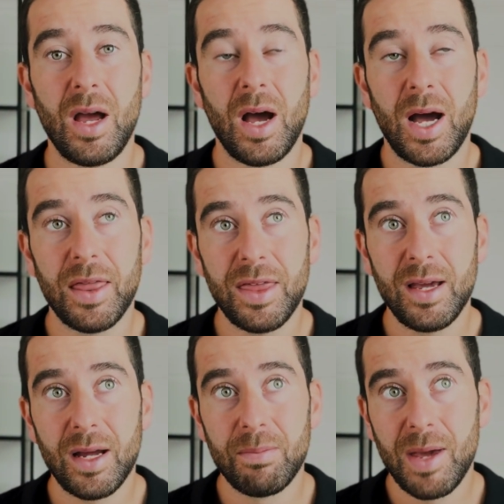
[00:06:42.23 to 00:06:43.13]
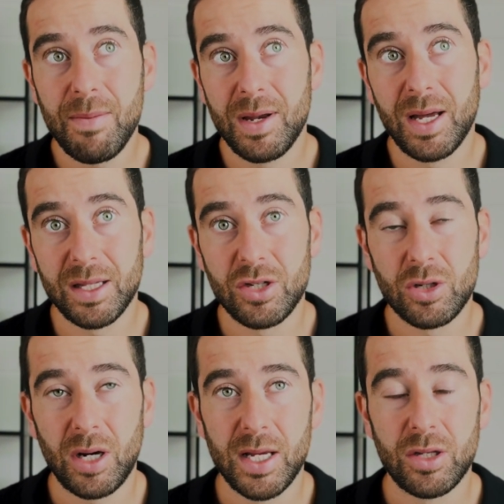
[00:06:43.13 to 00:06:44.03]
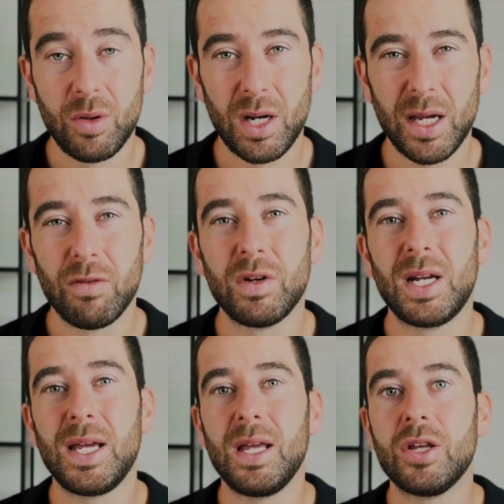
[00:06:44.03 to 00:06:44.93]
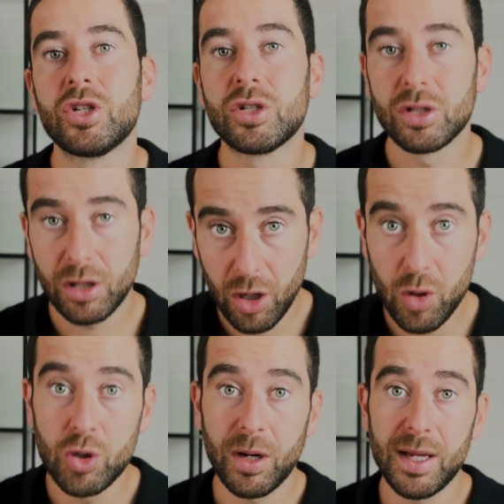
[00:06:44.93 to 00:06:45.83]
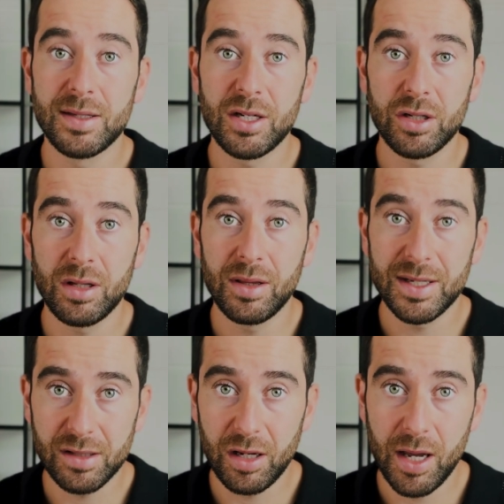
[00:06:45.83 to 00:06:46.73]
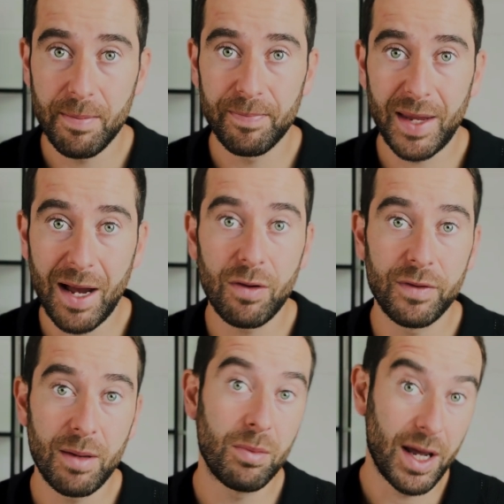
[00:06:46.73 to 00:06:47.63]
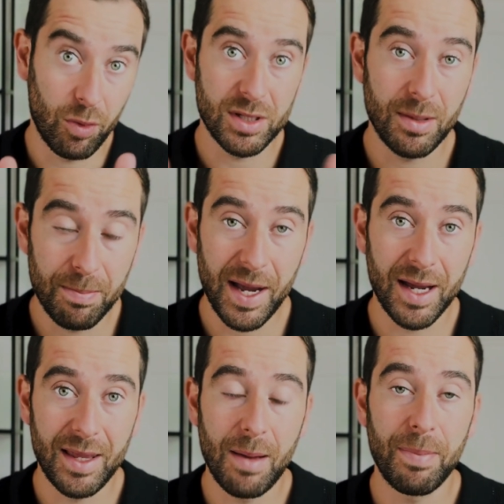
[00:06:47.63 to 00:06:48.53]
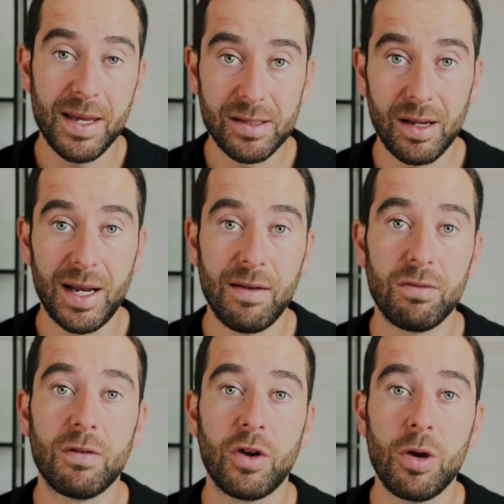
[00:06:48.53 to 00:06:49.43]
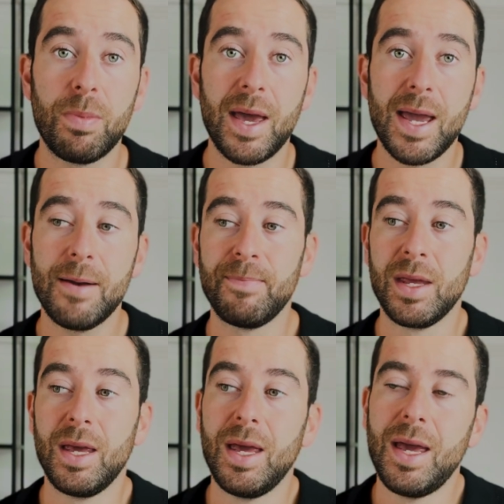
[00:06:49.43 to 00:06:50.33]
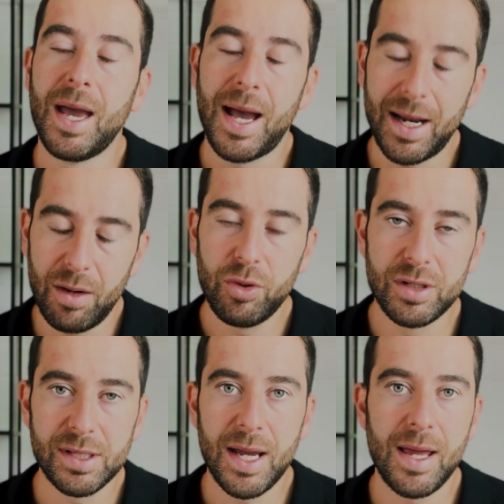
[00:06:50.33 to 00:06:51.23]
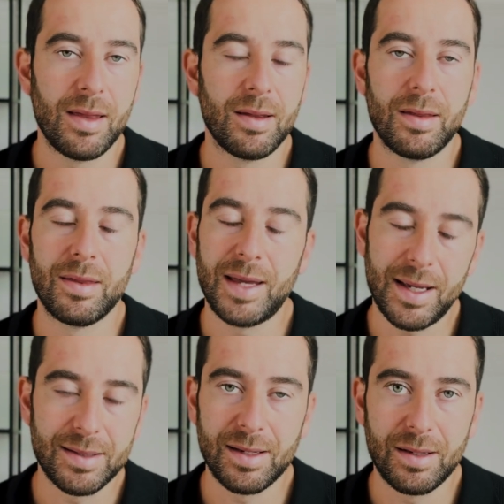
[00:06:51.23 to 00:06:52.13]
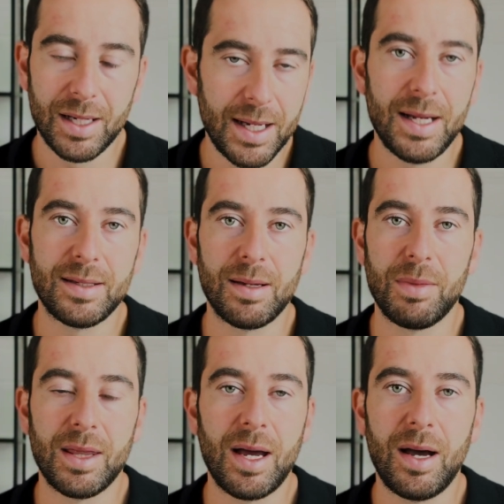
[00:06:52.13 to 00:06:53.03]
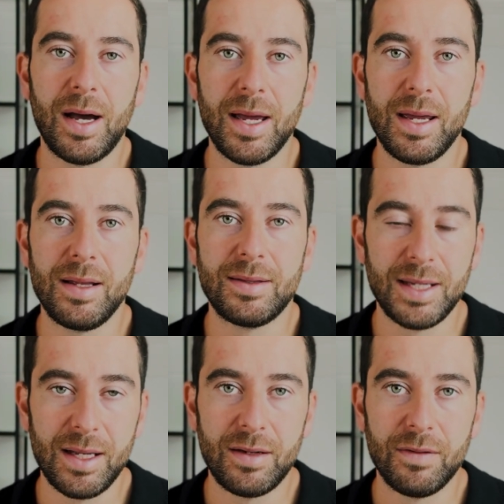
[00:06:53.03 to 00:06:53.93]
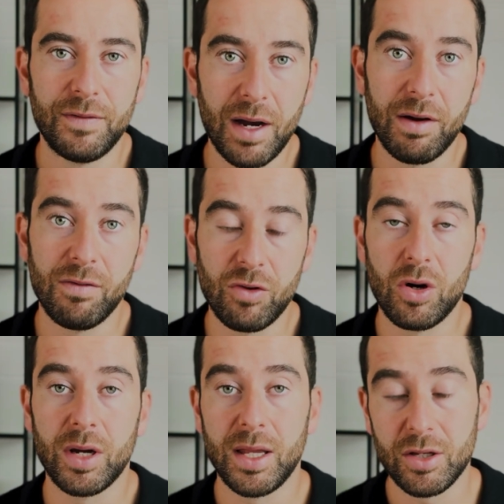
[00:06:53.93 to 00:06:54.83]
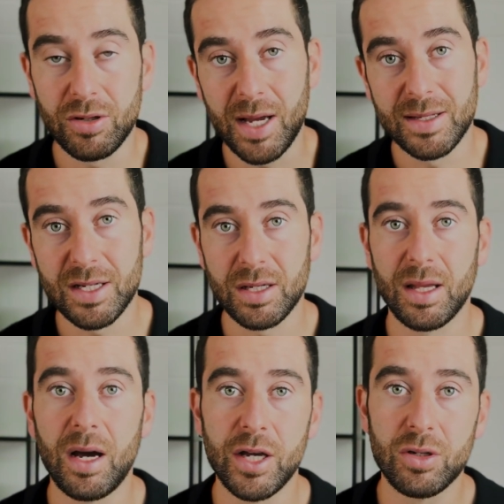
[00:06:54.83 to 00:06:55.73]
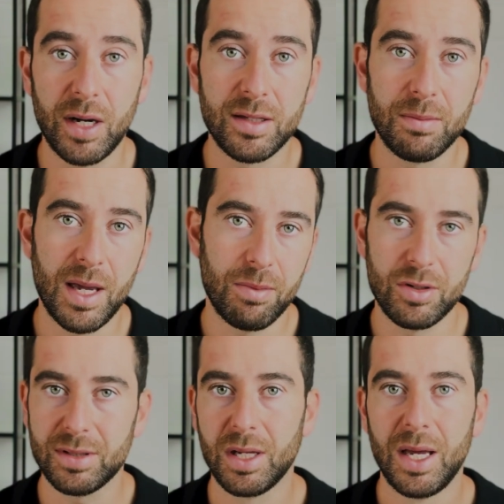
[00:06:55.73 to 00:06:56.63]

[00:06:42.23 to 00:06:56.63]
I think I'd maybe like to try doing like a really slow transition this time out of them, like once I'm back at that baseline level of no pain. And I would say that's clearly something that I did very wrong in the transition that I tried to make, because